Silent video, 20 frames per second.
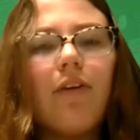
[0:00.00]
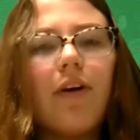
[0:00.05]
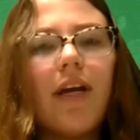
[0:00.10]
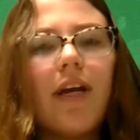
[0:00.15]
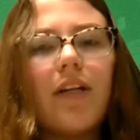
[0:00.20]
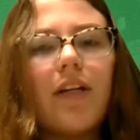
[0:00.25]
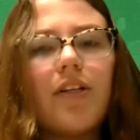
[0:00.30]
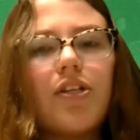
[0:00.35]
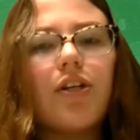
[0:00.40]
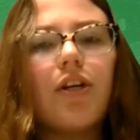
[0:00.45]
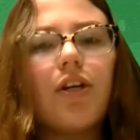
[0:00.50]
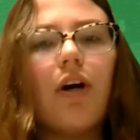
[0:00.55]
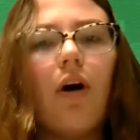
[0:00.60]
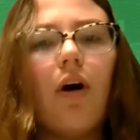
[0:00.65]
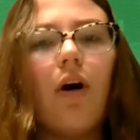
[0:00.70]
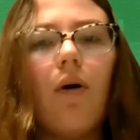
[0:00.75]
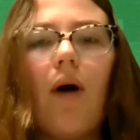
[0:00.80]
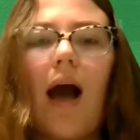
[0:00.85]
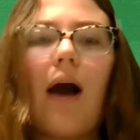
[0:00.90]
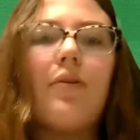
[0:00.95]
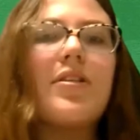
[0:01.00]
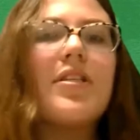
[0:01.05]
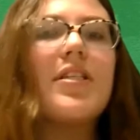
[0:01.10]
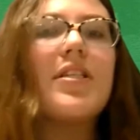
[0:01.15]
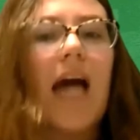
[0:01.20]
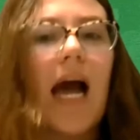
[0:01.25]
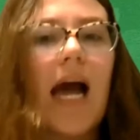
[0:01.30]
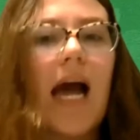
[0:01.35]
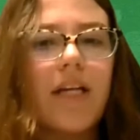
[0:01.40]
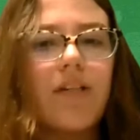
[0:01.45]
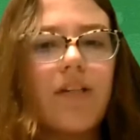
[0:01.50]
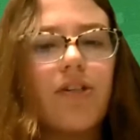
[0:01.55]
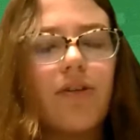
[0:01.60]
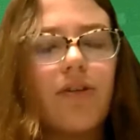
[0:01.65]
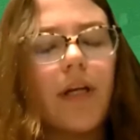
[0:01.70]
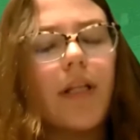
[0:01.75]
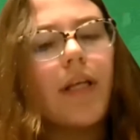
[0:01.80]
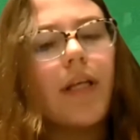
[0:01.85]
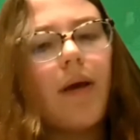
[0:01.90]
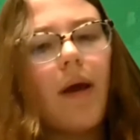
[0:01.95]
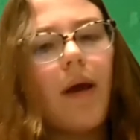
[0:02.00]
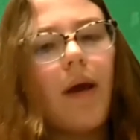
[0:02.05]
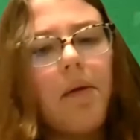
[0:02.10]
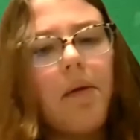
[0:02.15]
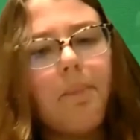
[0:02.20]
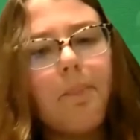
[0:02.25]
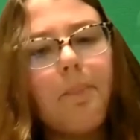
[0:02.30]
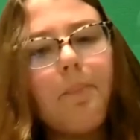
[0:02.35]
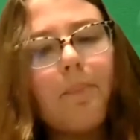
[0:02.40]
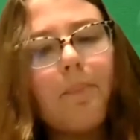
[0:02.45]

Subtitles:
ever get to go outside during the day.